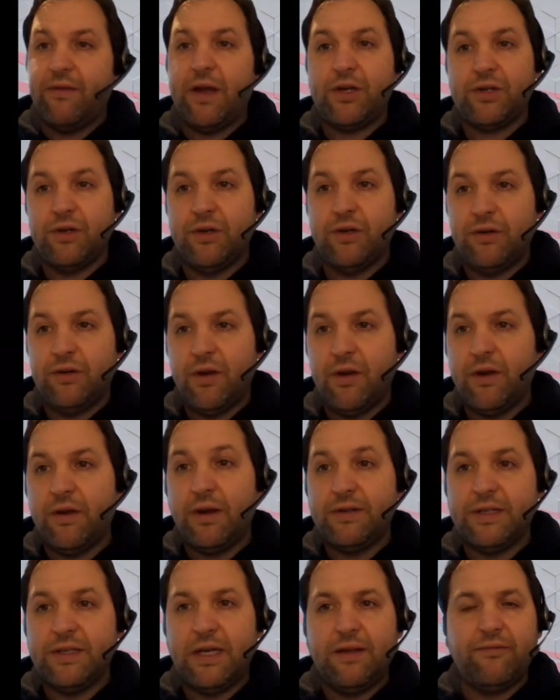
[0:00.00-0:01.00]
innovation
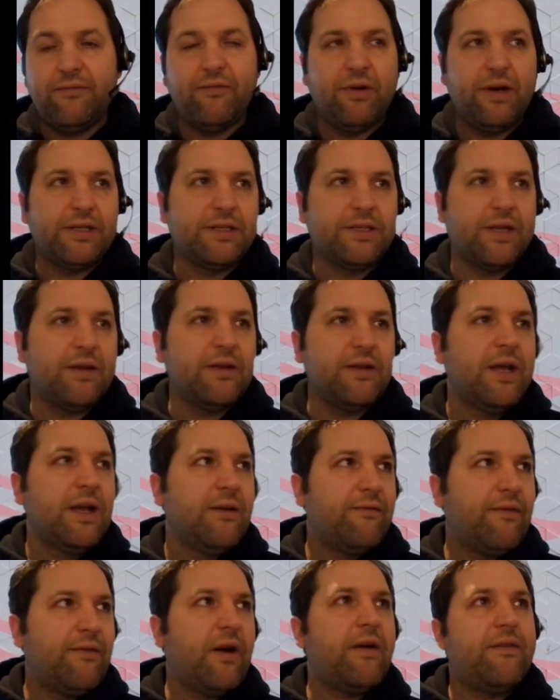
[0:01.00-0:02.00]
and delivery. So
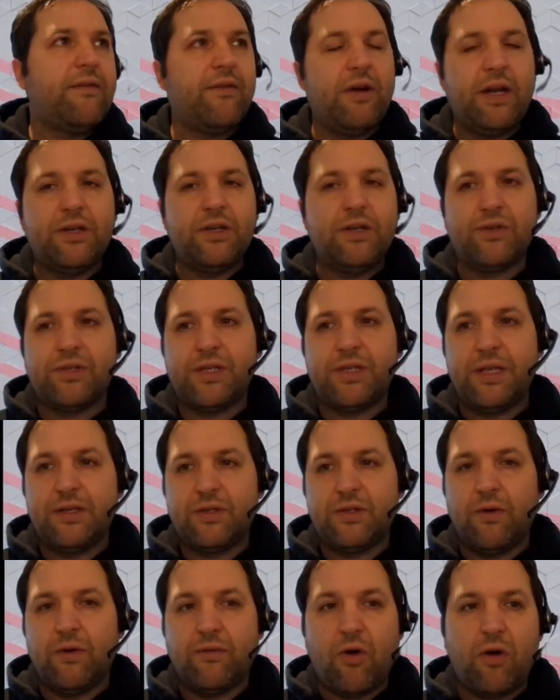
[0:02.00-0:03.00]
very, very interesting
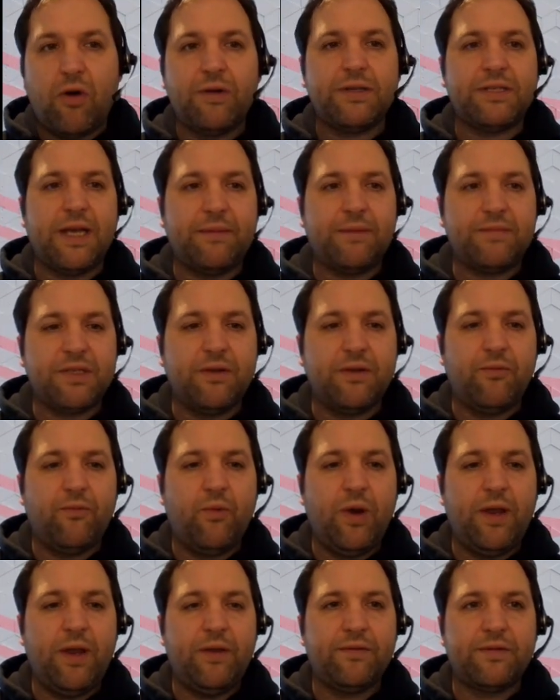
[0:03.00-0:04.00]
sort of concepts that
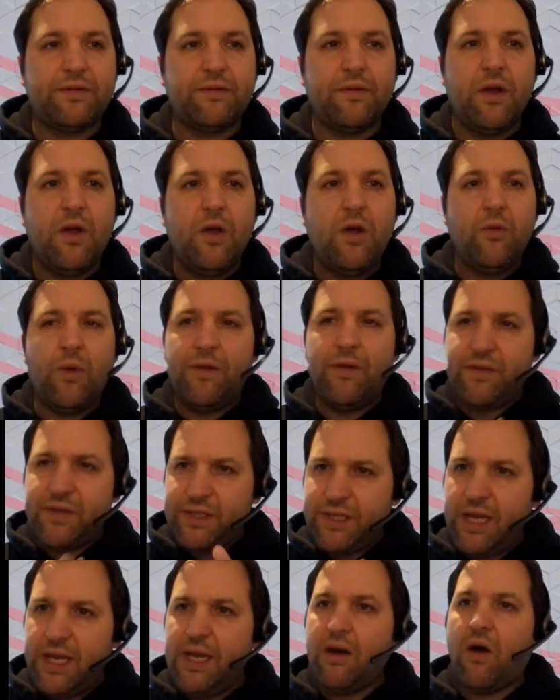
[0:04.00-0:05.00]
we've
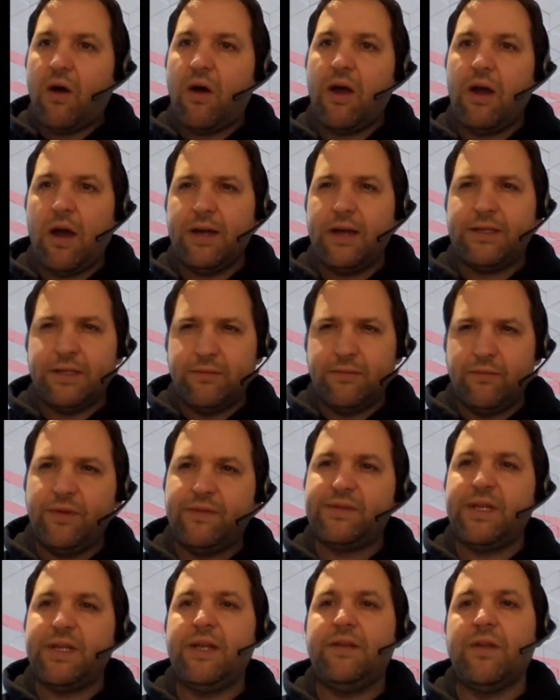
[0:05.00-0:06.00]
seen highlighted, and we've
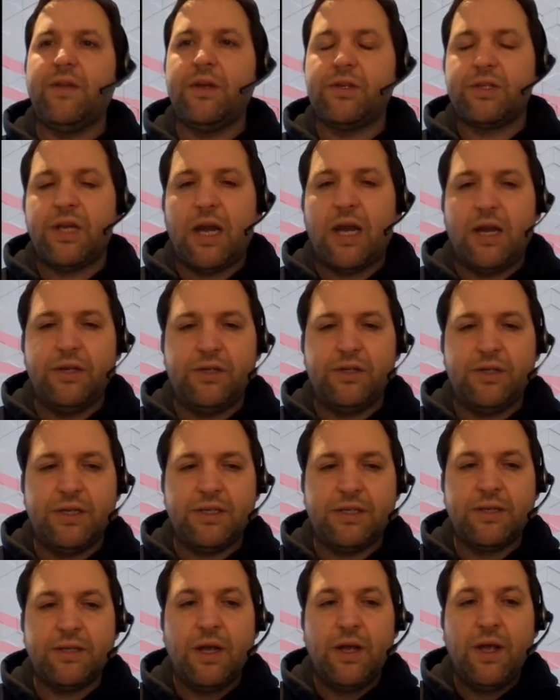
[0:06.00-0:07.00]
seen those
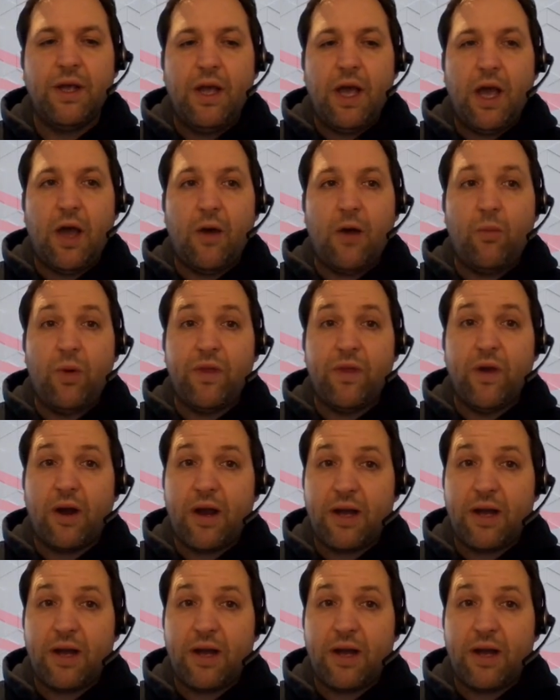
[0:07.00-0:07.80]
challenges with